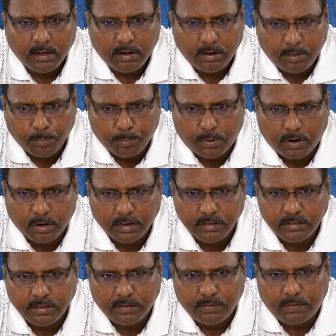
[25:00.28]

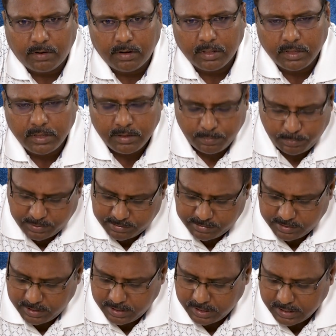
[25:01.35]
importance of all the
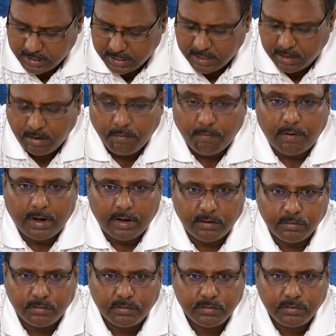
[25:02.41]
missing
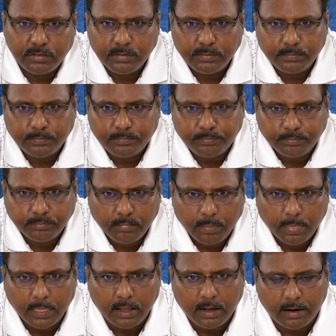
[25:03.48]
values.
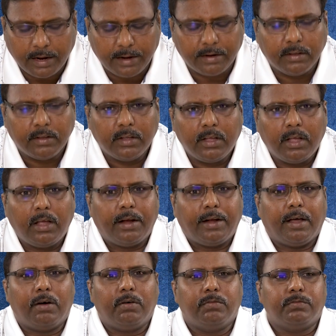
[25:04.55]
Right.
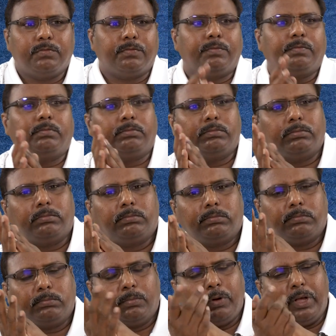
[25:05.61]
Now,
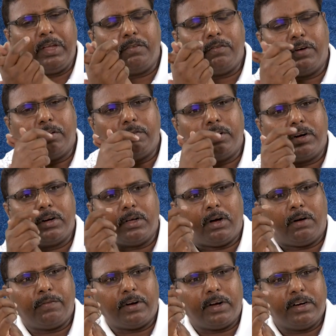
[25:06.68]
moving forward,
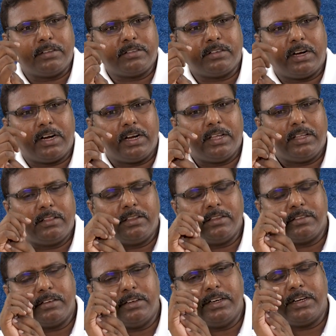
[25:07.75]
after understanding
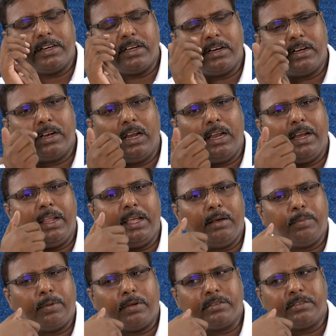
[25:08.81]
this data
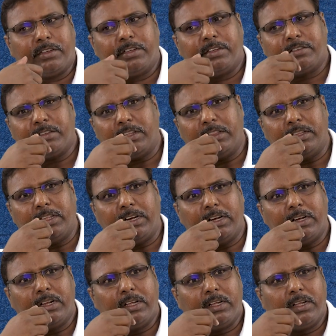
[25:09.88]
cleaning process and then